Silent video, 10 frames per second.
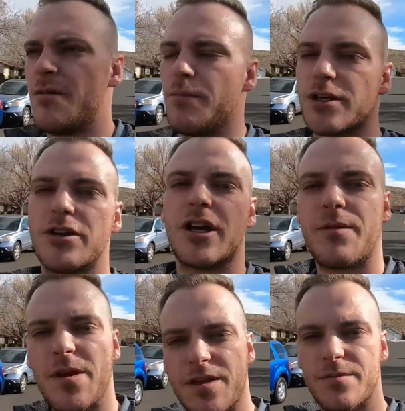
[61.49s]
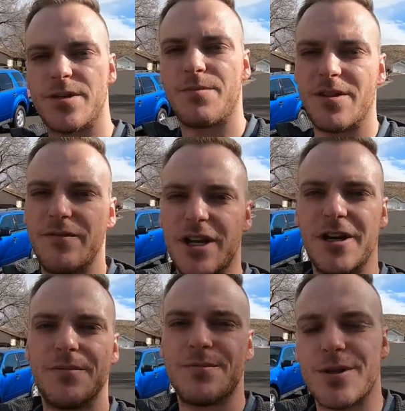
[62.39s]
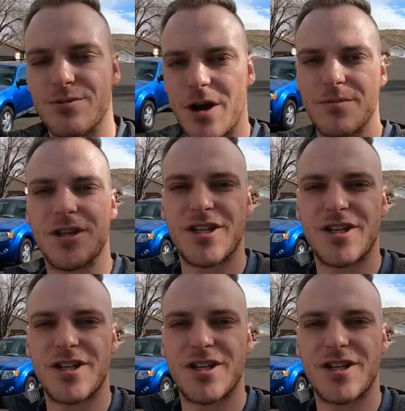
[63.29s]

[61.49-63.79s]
make sure to give me a thumbs up on the video, subscribe to the